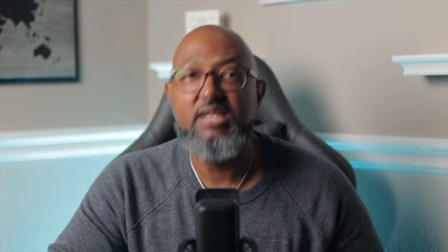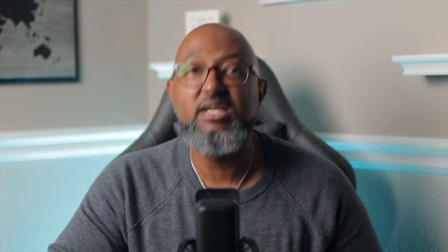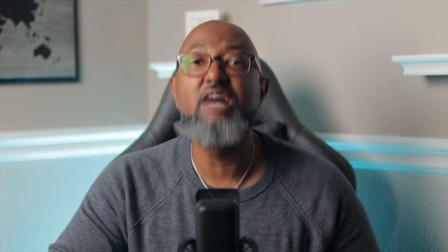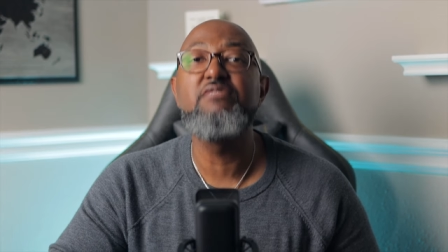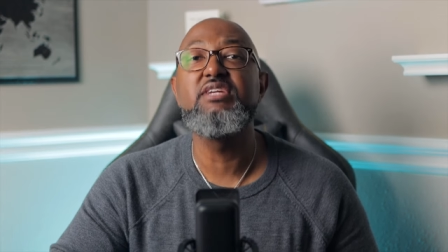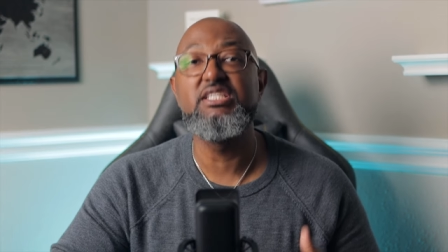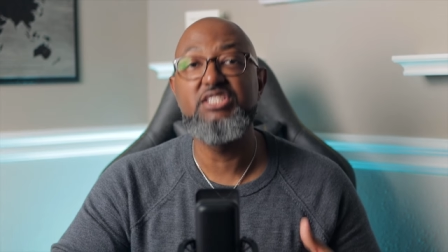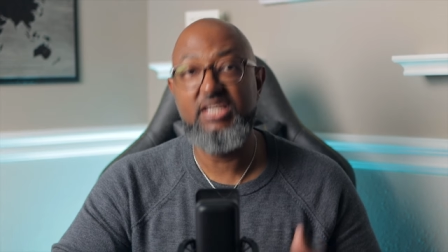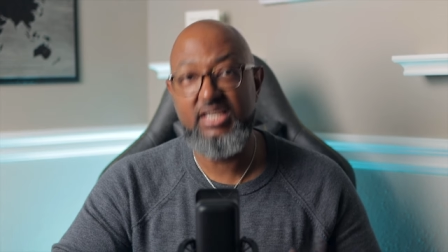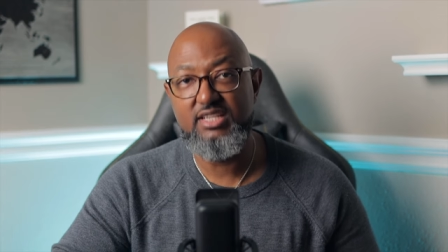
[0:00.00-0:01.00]
Confidence
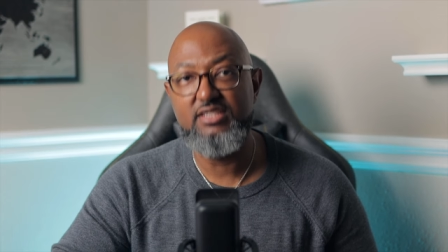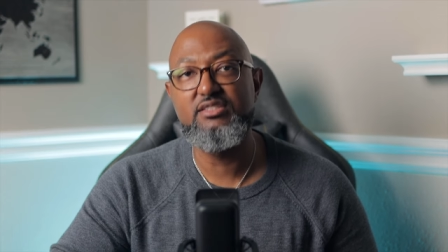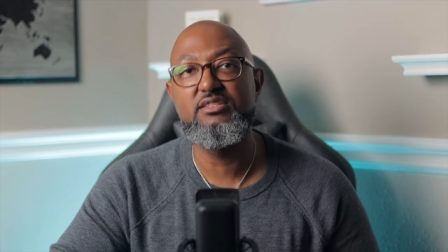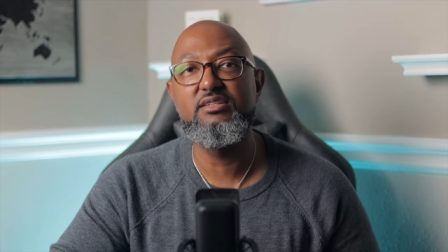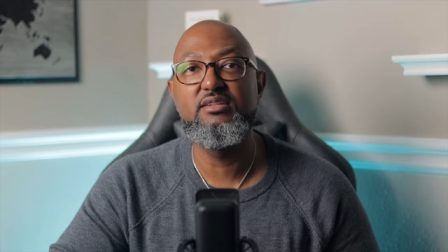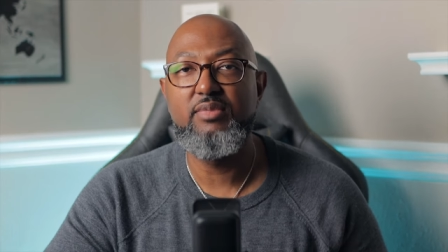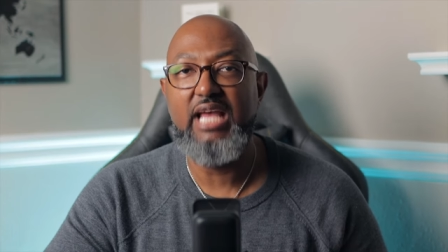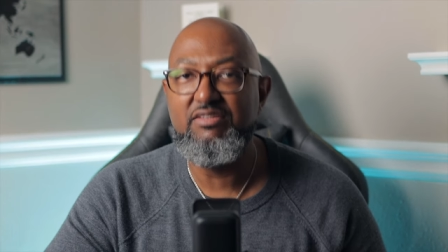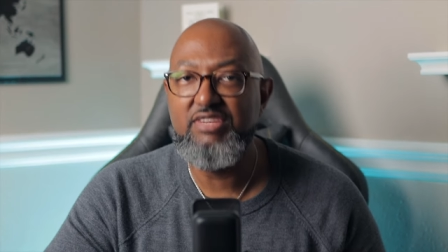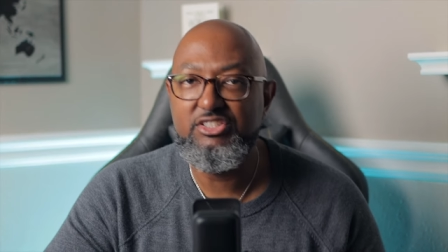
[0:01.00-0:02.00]
is
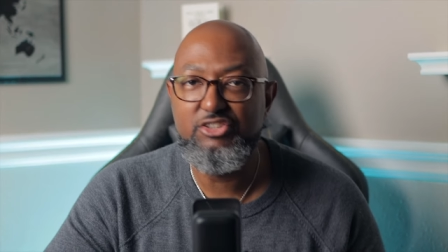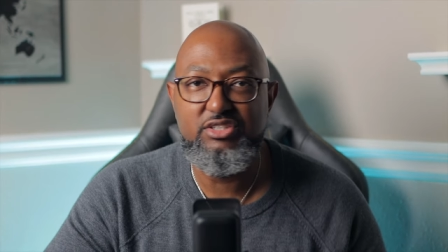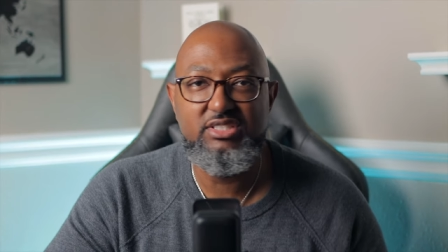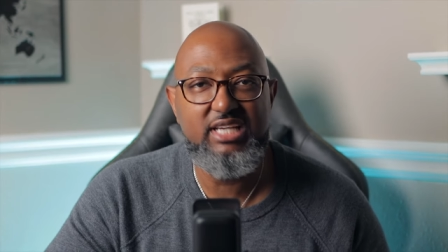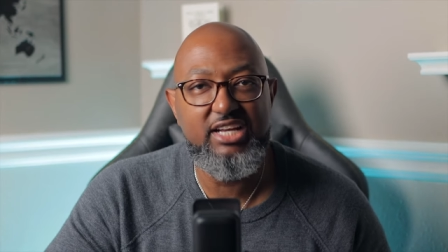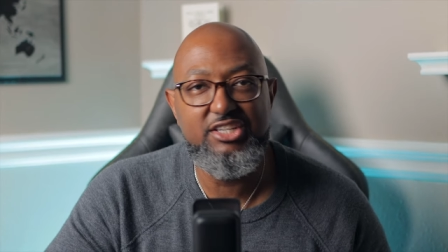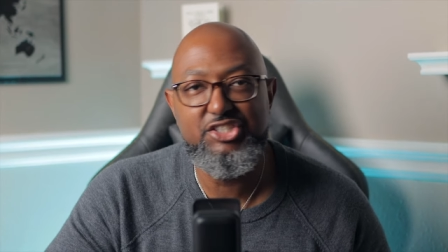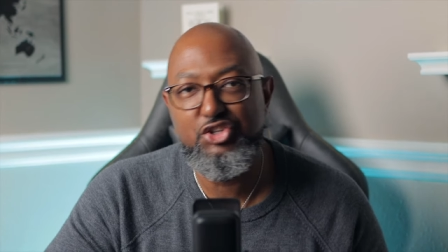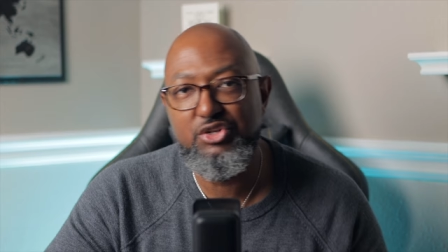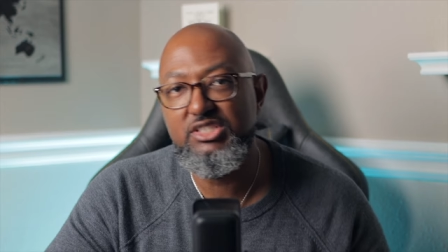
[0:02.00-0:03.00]
having certainty and
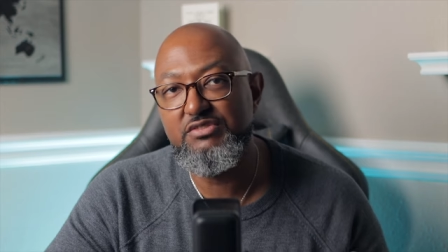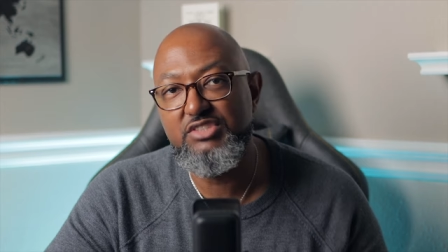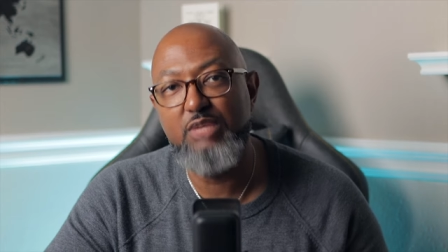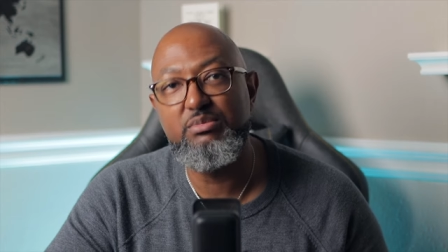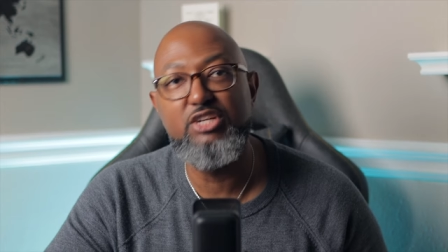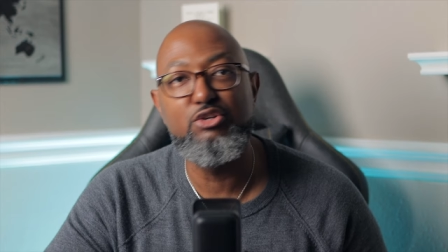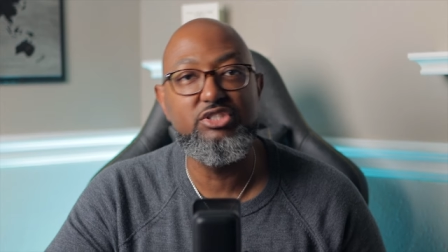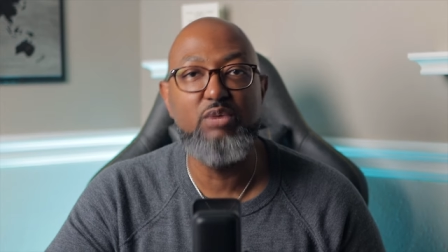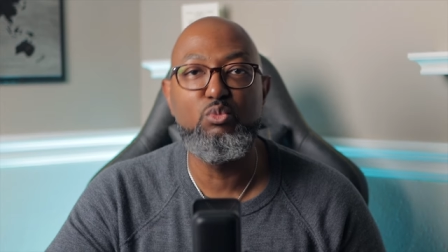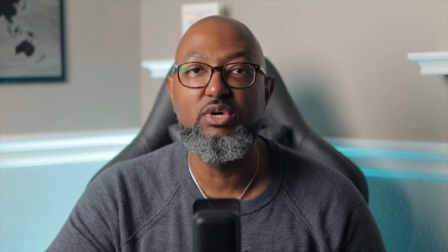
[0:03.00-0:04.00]
assurance of something or
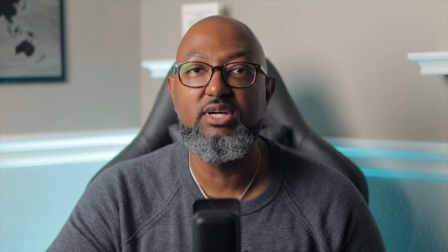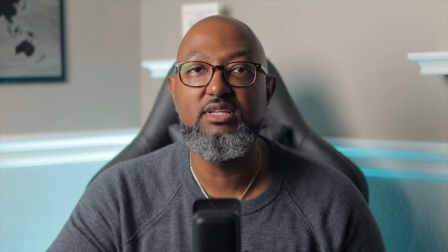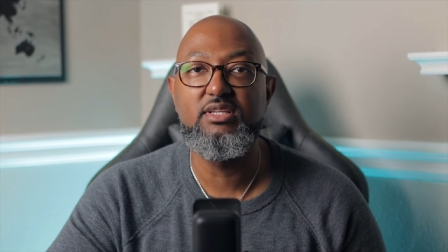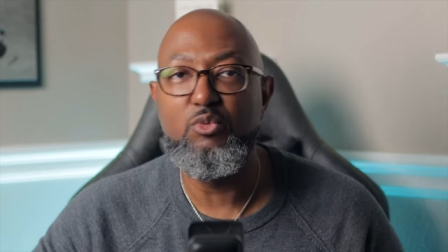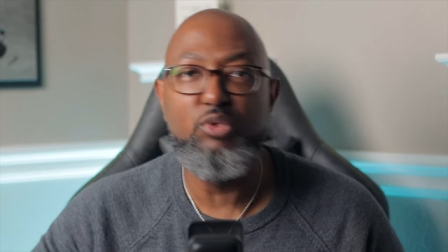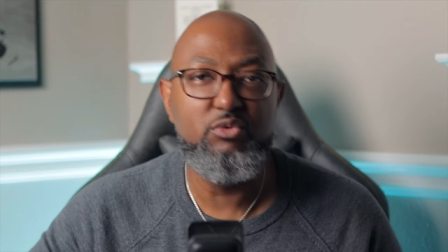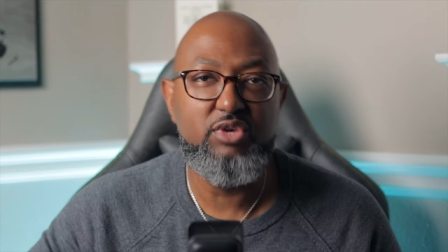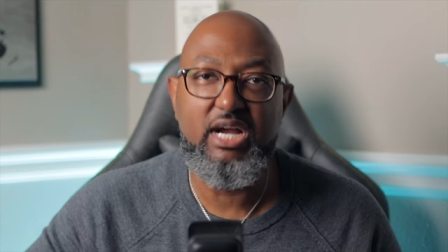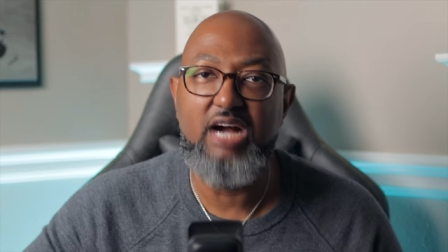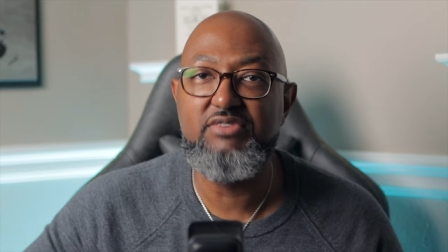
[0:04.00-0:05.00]
someone. When we're
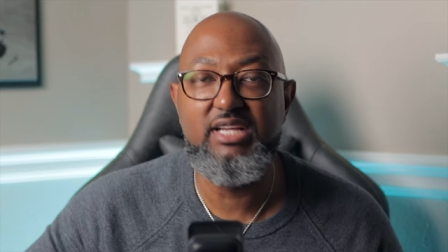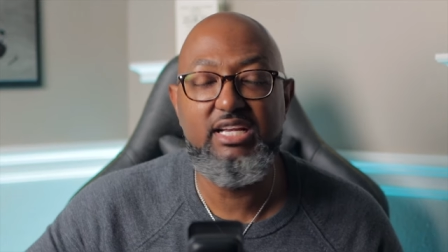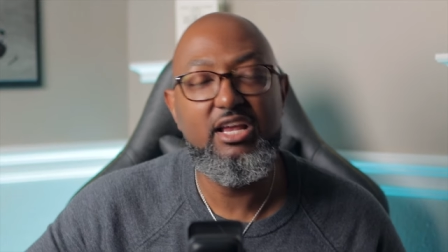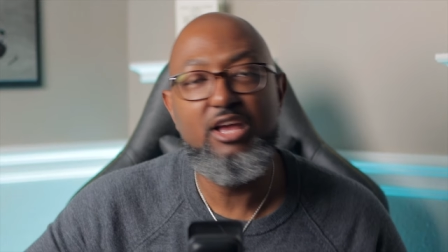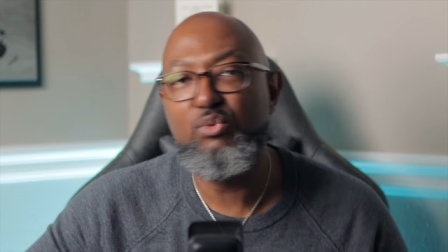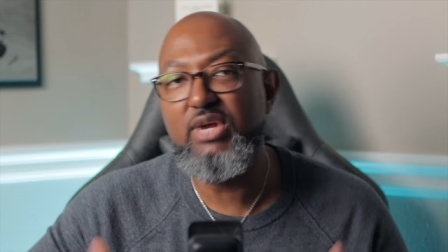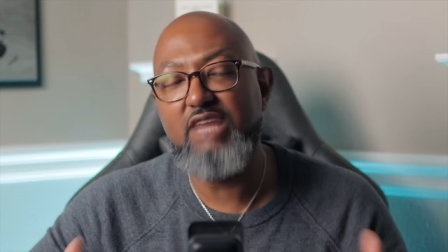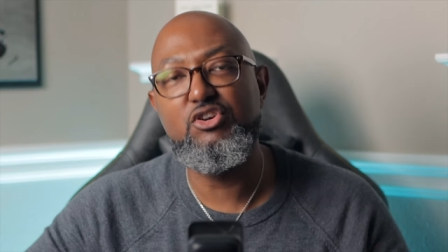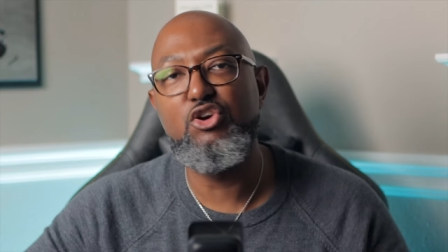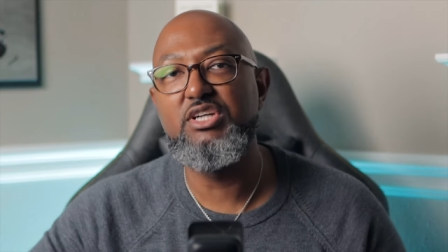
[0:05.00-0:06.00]
confident, we
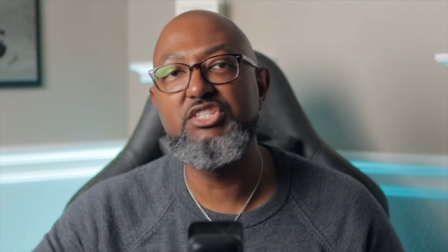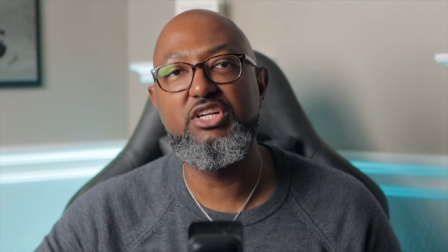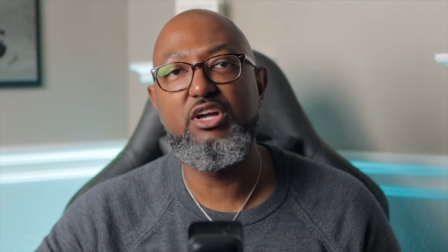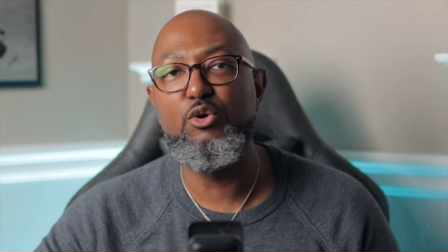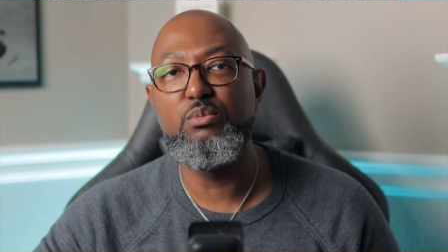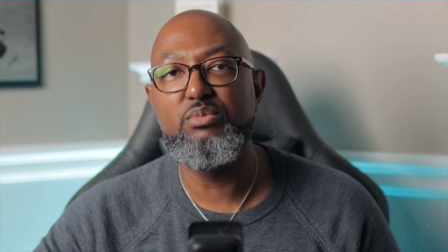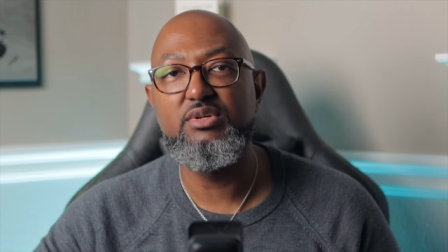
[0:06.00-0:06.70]
have courage and hope.